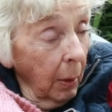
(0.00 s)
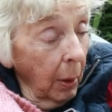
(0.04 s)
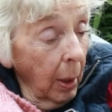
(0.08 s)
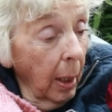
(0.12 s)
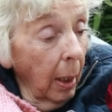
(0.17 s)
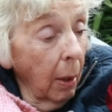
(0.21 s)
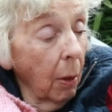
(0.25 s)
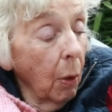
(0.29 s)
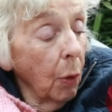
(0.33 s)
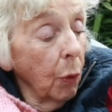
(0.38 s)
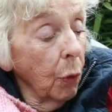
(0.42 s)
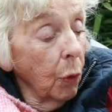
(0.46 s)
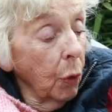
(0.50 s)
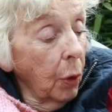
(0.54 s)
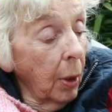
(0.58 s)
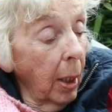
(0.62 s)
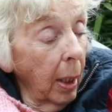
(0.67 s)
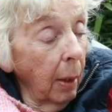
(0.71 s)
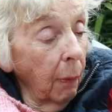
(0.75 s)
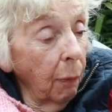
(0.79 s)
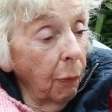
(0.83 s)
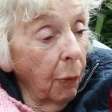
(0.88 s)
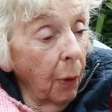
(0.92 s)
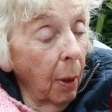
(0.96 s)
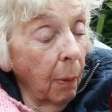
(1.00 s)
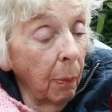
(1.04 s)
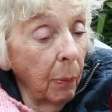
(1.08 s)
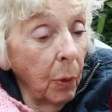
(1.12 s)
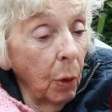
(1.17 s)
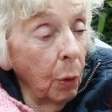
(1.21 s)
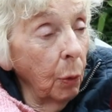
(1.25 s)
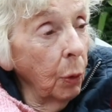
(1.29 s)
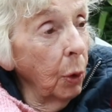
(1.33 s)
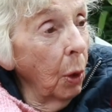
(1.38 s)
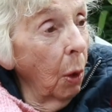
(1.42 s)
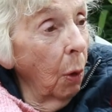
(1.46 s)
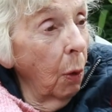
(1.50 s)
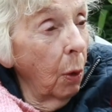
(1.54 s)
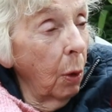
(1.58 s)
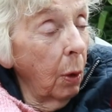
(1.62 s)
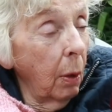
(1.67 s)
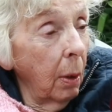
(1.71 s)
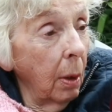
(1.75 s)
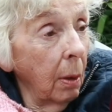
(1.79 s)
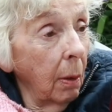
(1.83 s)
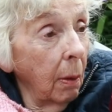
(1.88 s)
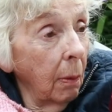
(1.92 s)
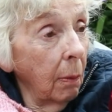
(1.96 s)
Yeah, she came from New
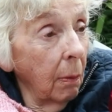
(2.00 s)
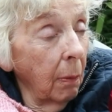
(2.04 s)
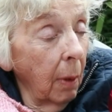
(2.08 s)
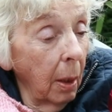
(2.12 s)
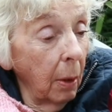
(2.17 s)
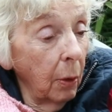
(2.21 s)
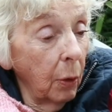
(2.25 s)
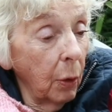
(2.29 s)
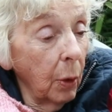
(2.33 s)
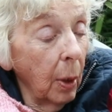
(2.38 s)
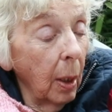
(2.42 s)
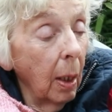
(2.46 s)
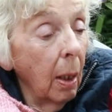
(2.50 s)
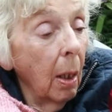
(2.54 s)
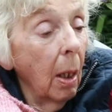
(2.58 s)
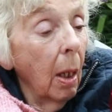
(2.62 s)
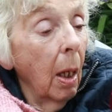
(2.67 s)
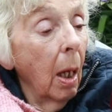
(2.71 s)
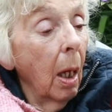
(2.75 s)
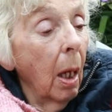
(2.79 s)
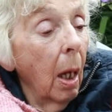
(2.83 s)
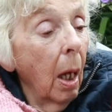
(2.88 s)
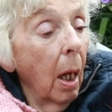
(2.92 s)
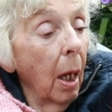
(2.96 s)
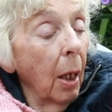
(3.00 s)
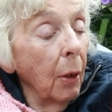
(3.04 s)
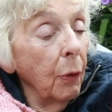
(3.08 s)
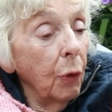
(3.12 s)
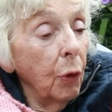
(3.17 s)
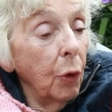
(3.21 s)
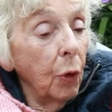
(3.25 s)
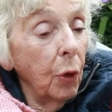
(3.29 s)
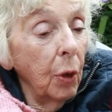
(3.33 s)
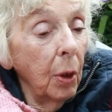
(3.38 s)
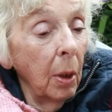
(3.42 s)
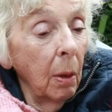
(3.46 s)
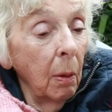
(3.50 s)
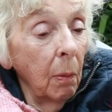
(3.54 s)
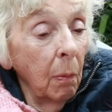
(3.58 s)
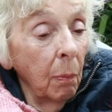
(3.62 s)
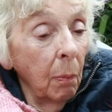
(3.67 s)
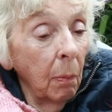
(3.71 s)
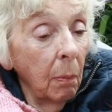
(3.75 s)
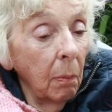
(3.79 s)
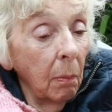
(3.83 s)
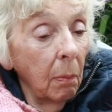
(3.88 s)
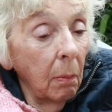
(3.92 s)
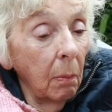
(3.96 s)
York, right, and she
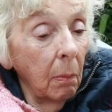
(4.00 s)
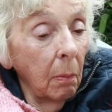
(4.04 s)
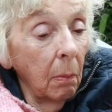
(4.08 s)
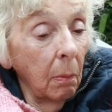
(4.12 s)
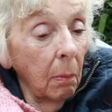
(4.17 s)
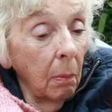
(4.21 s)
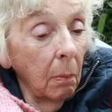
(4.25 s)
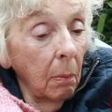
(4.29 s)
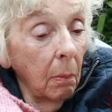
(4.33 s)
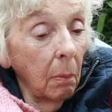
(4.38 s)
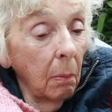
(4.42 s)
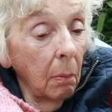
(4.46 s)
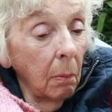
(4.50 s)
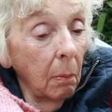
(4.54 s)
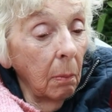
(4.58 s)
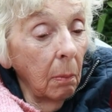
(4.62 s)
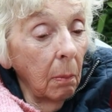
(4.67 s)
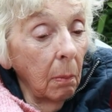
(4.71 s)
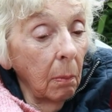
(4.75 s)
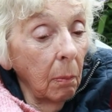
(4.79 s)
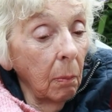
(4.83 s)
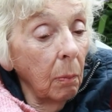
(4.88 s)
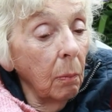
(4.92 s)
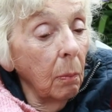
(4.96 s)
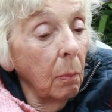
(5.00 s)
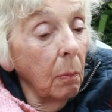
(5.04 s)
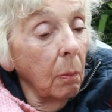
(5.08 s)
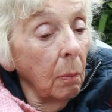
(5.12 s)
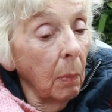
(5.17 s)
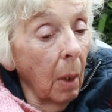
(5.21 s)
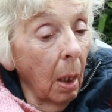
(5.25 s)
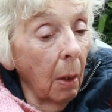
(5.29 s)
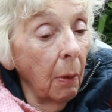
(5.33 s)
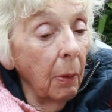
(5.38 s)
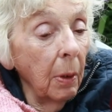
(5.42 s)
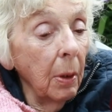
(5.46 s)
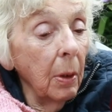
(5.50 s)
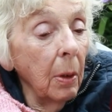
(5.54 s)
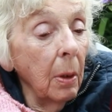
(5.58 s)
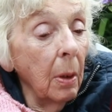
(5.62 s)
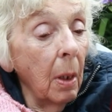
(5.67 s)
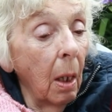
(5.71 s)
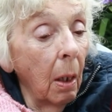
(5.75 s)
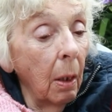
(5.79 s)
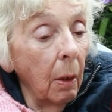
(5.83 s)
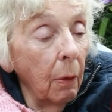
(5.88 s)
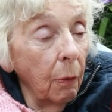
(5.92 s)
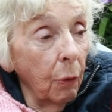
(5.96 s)
married an
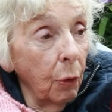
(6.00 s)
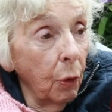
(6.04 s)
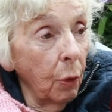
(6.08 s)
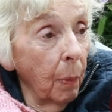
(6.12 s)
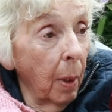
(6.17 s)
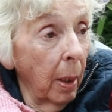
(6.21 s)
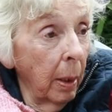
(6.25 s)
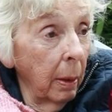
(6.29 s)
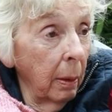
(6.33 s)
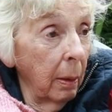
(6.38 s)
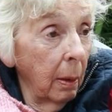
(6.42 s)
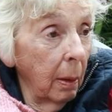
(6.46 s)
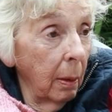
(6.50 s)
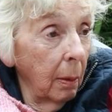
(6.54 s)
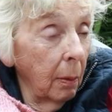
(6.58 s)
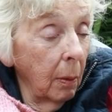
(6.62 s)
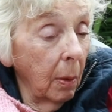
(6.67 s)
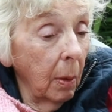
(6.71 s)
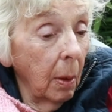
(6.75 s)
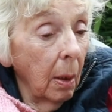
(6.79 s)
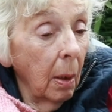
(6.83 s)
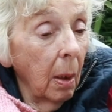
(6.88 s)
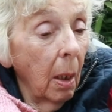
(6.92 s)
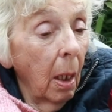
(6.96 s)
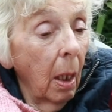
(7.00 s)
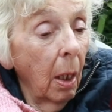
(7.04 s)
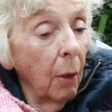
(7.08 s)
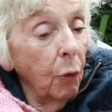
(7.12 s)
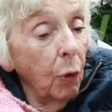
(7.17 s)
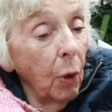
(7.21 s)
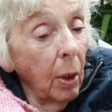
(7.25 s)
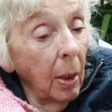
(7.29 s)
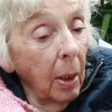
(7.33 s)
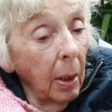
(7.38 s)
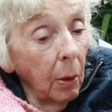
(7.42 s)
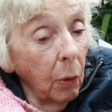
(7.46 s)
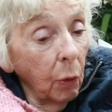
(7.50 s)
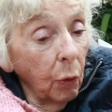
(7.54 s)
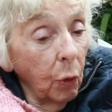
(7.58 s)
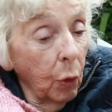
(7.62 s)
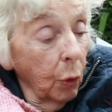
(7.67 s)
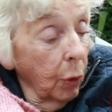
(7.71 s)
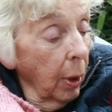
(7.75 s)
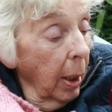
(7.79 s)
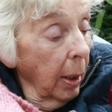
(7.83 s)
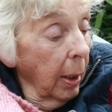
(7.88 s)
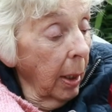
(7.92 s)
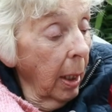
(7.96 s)
Irishman, and
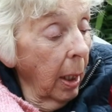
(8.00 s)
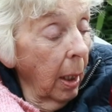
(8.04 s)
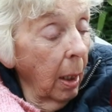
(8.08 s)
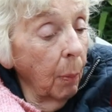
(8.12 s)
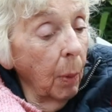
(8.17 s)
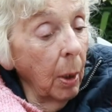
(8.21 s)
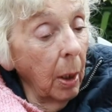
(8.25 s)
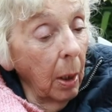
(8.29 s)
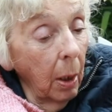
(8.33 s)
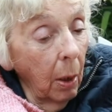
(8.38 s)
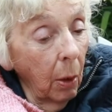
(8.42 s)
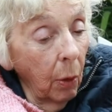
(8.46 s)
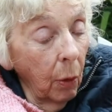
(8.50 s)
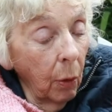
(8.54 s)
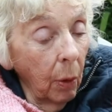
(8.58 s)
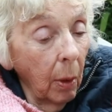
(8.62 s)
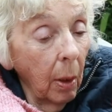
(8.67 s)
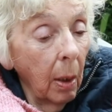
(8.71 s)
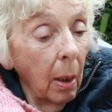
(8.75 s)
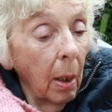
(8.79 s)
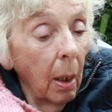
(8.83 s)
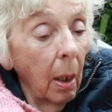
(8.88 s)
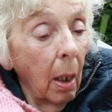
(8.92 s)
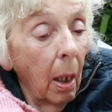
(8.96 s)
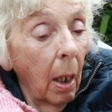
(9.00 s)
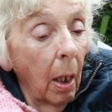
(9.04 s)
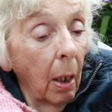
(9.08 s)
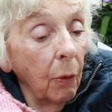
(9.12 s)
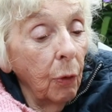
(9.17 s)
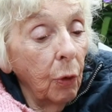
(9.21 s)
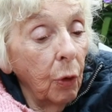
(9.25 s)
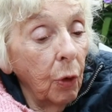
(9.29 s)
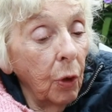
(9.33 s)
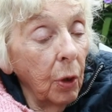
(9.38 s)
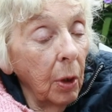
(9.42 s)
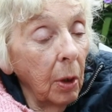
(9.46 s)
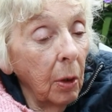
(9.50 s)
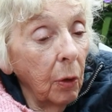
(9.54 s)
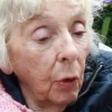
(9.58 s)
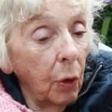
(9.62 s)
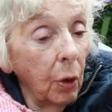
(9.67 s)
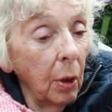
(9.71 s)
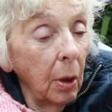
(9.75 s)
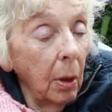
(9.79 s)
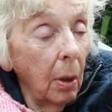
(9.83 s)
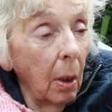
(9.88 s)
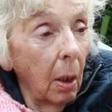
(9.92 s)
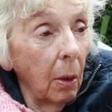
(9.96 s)
they came here, and
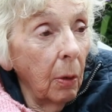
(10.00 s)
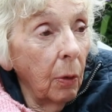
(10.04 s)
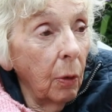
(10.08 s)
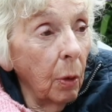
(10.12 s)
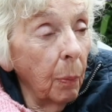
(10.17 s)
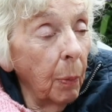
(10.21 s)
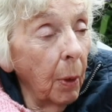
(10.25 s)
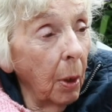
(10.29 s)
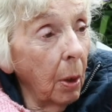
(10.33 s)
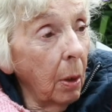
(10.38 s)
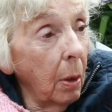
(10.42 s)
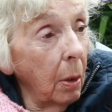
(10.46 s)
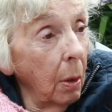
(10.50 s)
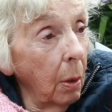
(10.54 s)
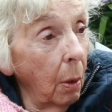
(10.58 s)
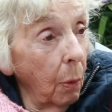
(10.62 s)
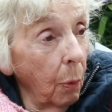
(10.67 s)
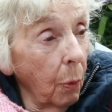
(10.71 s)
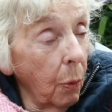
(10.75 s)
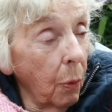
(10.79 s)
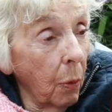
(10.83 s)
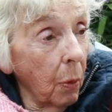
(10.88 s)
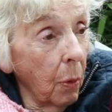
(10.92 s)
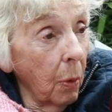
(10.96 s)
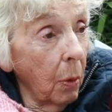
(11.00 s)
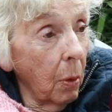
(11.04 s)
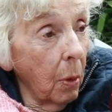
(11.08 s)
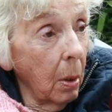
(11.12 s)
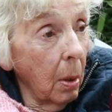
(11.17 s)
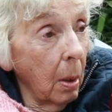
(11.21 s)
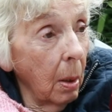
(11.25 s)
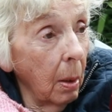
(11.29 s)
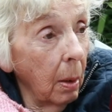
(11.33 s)
she got tuberculosis,